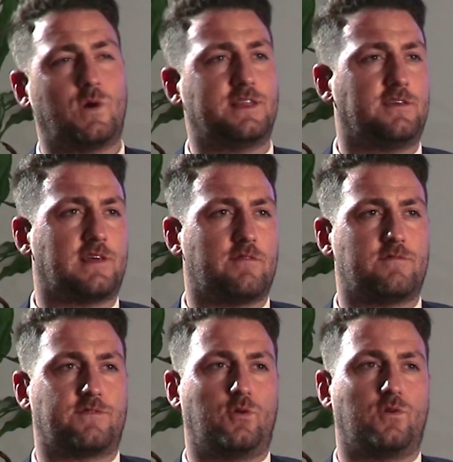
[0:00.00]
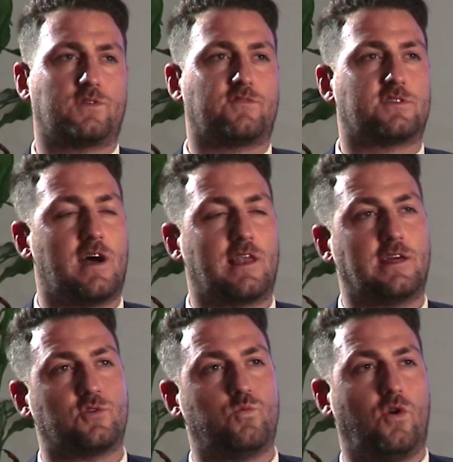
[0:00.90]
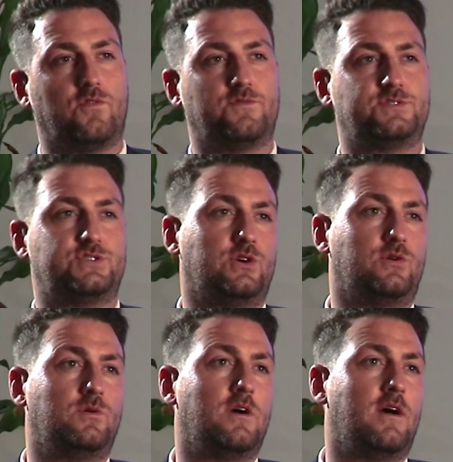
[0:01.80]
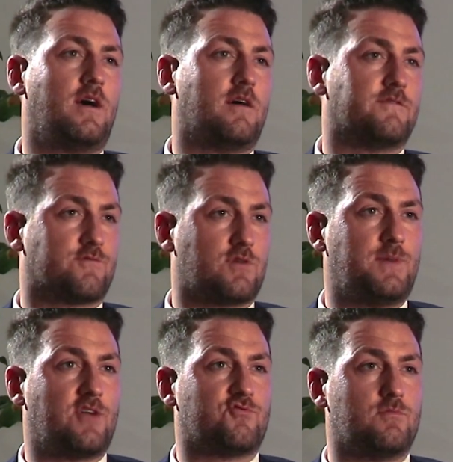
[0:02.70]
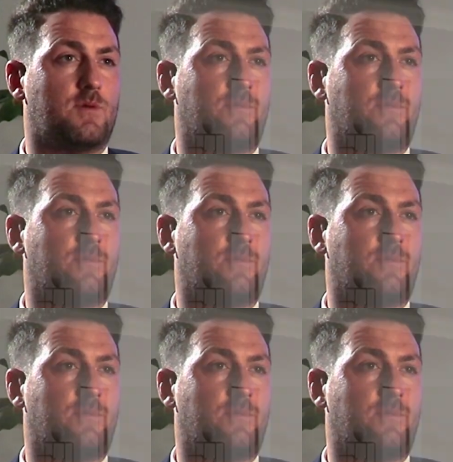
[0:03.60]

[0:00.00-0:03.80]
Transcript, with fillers: 27 floors of stylish one, two, and three bedroom